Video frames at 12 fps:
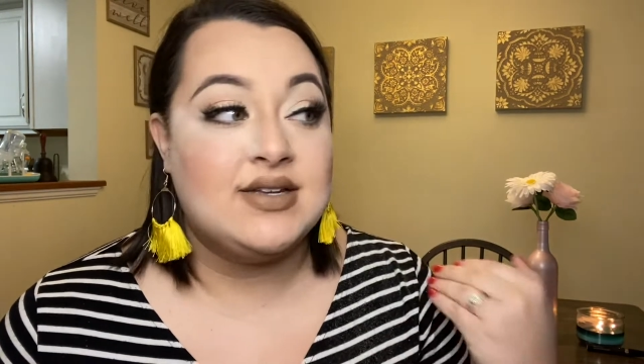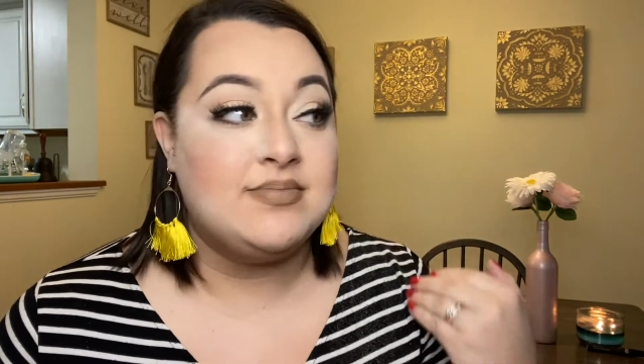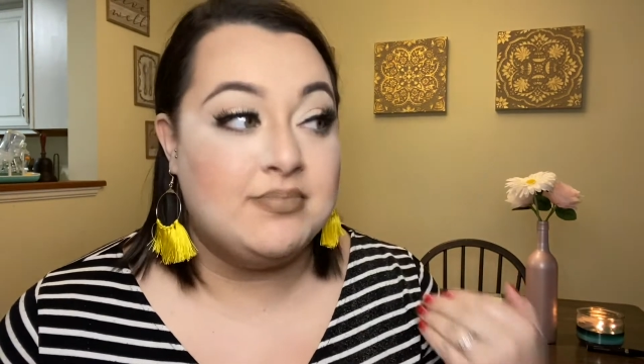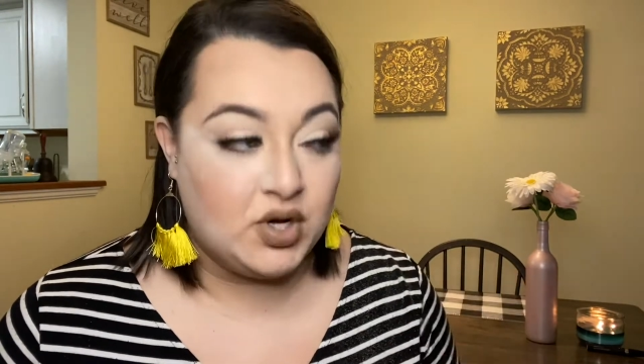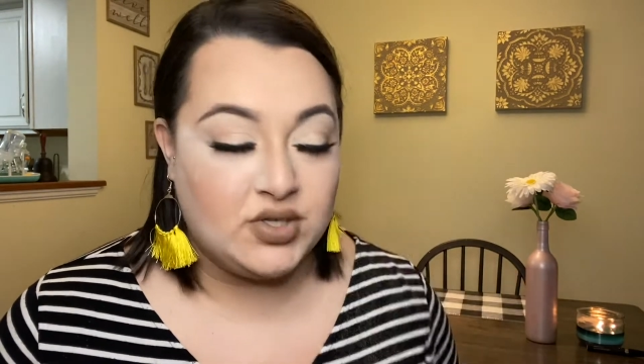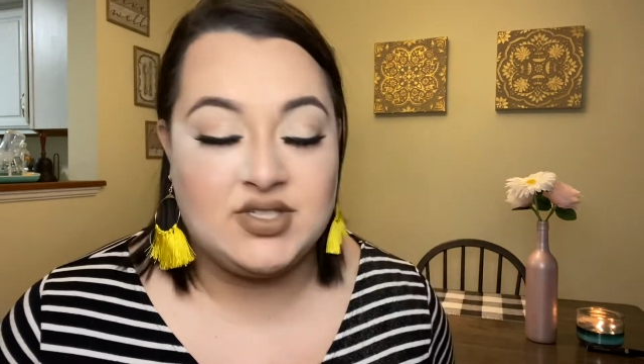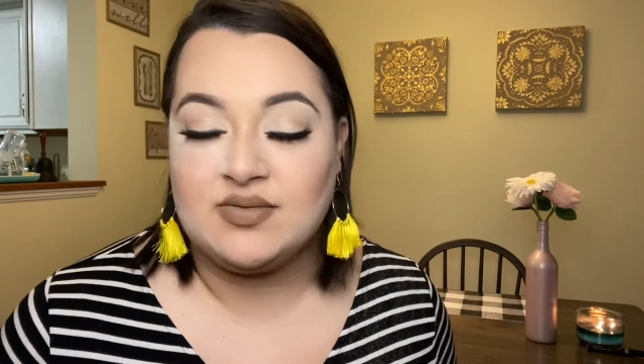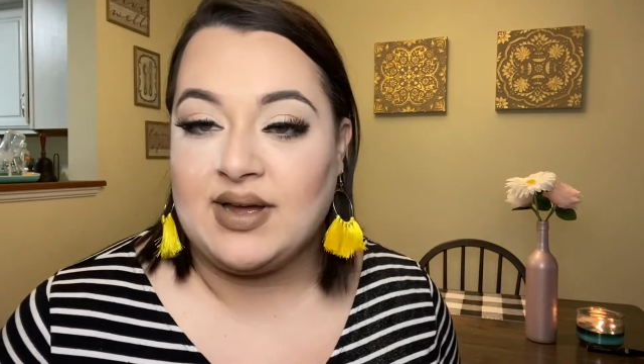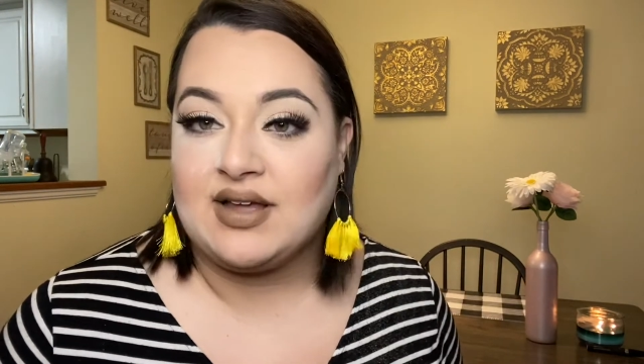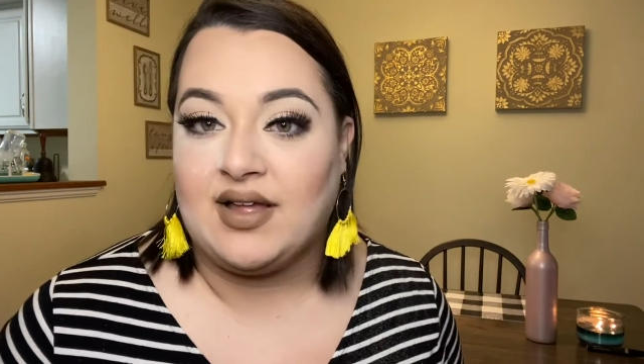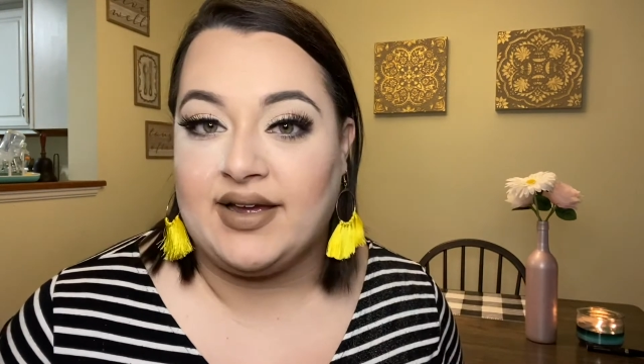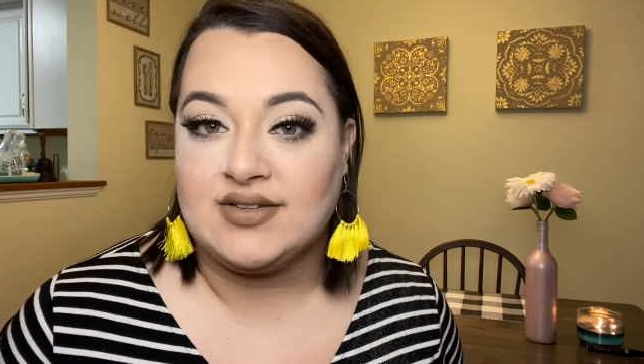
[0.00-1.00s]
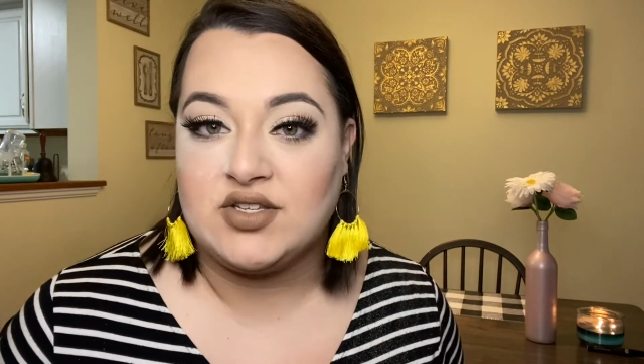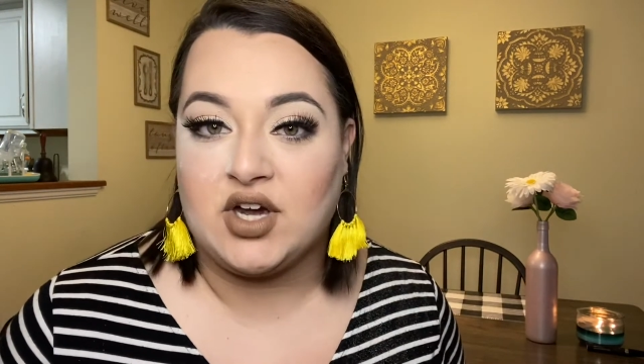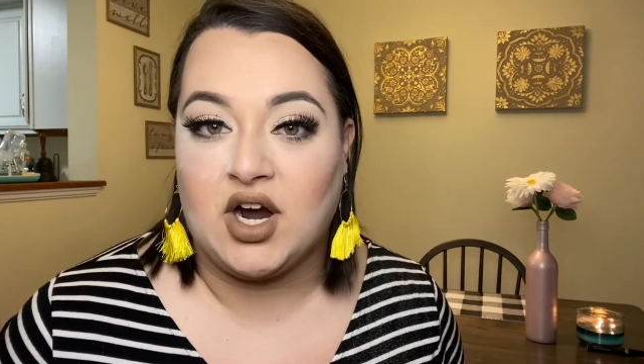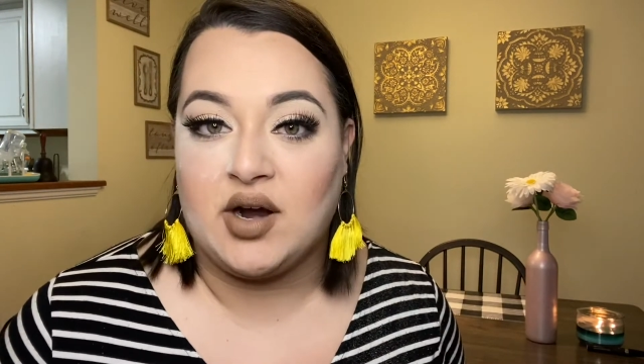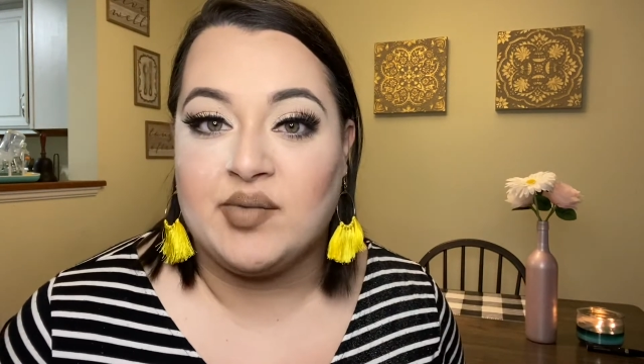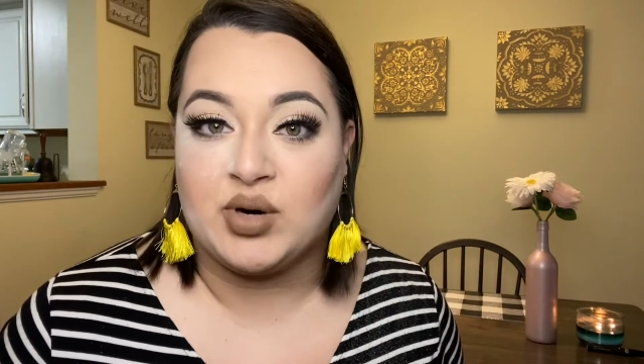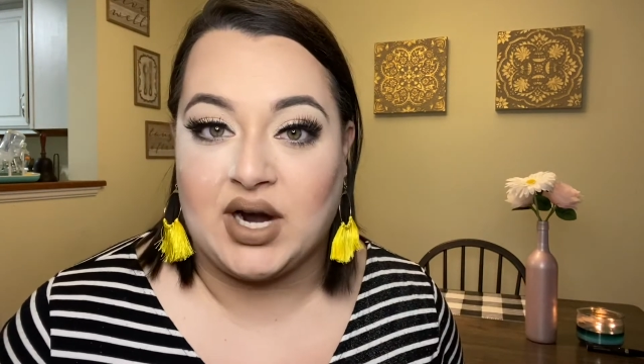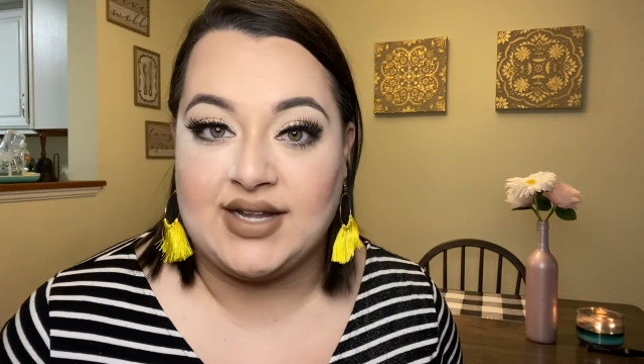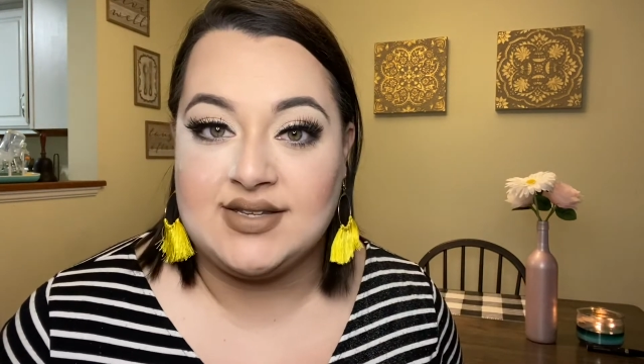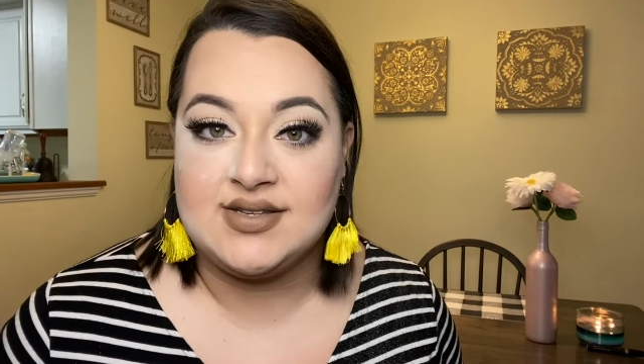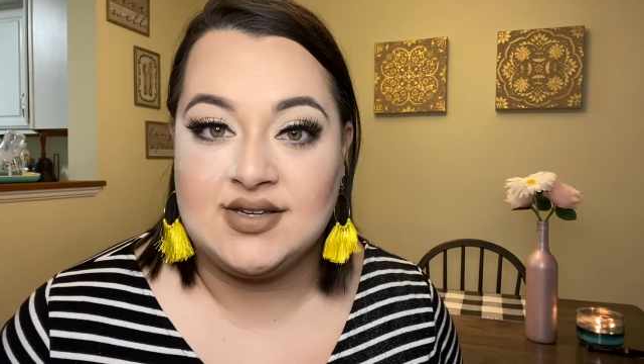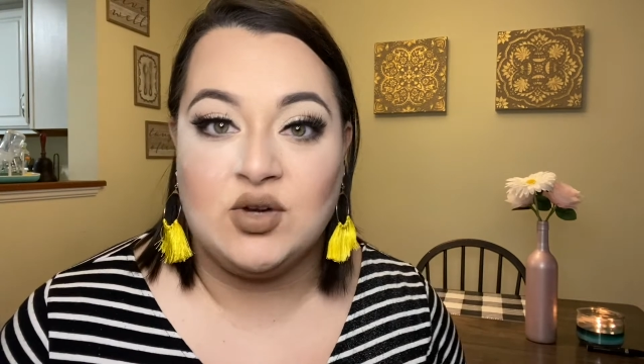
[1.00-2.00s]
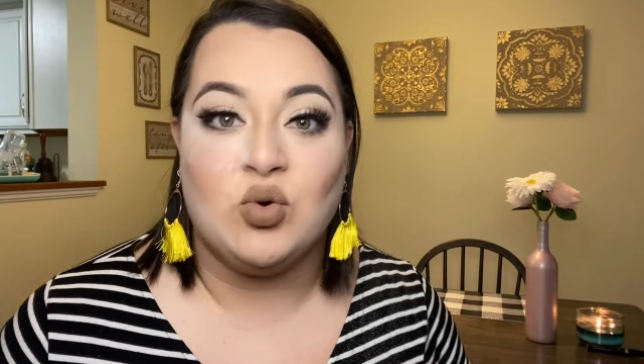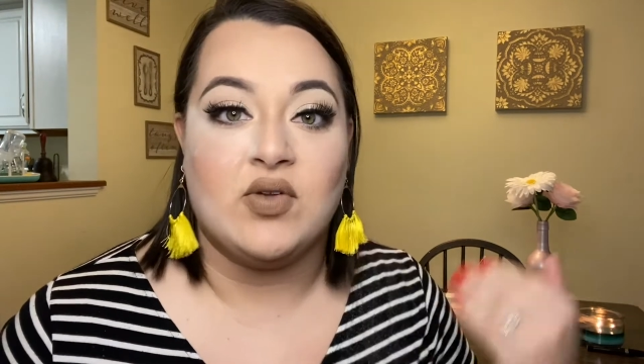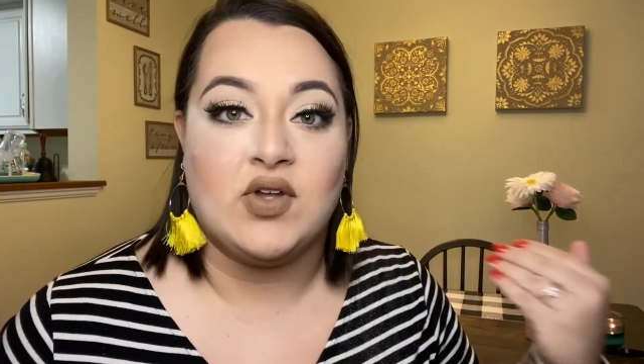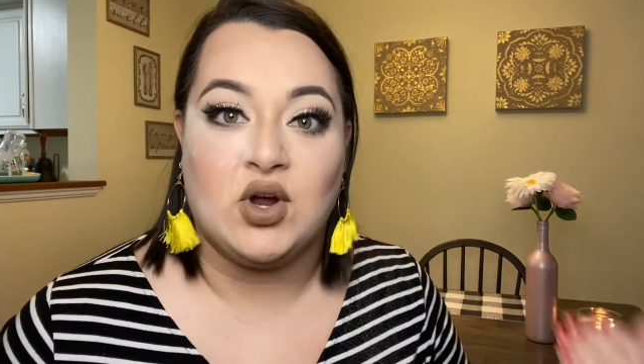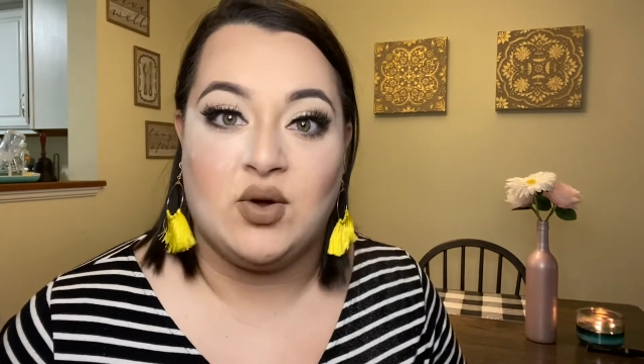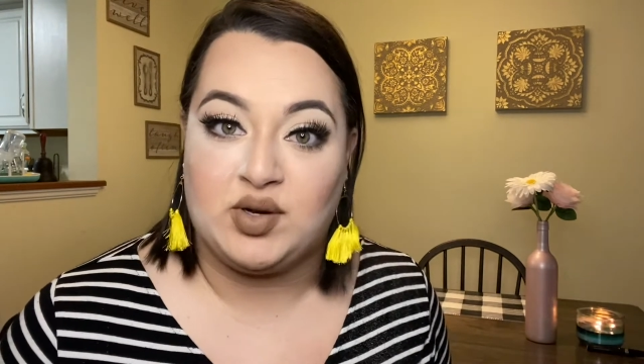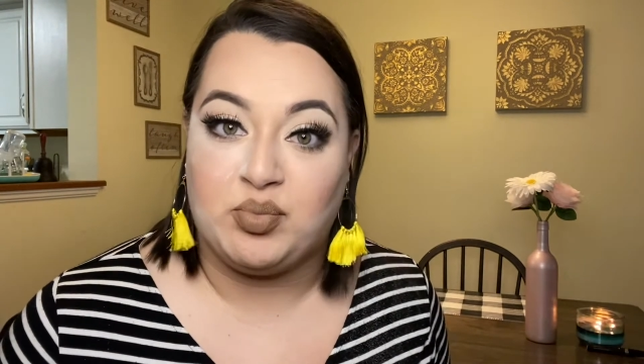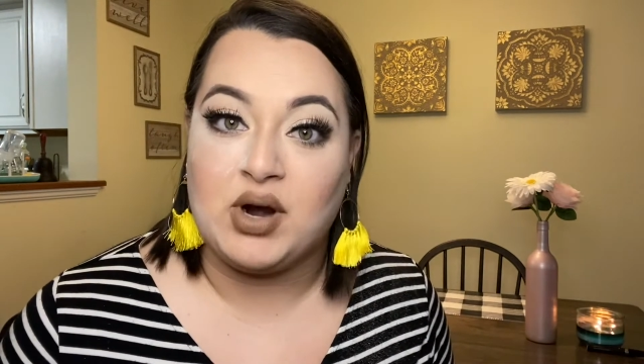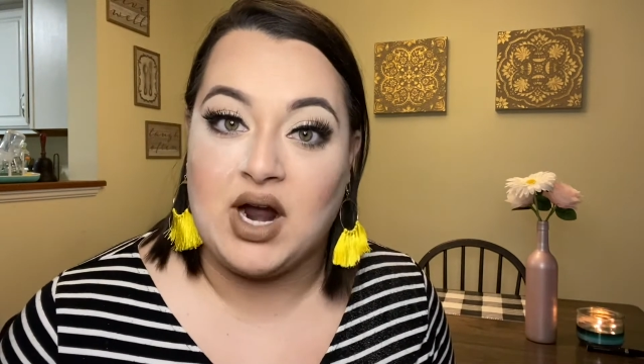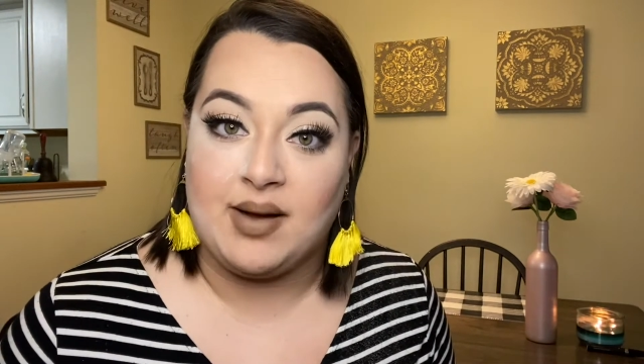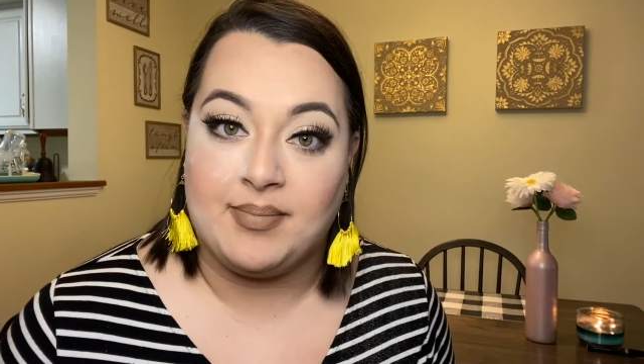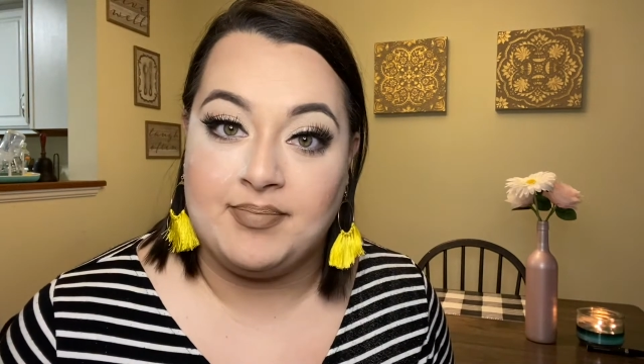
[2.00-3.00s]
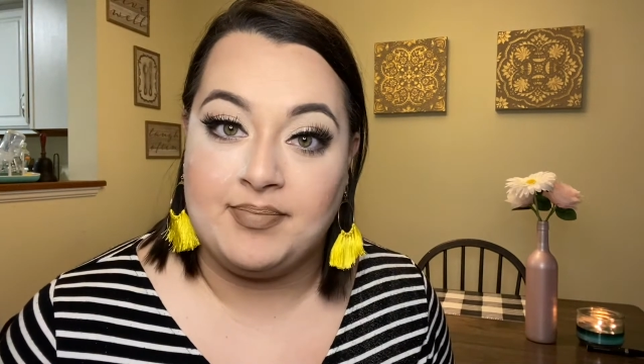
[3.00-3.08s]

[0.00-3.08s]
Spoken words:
Most of my clients are brides or they're going to prom.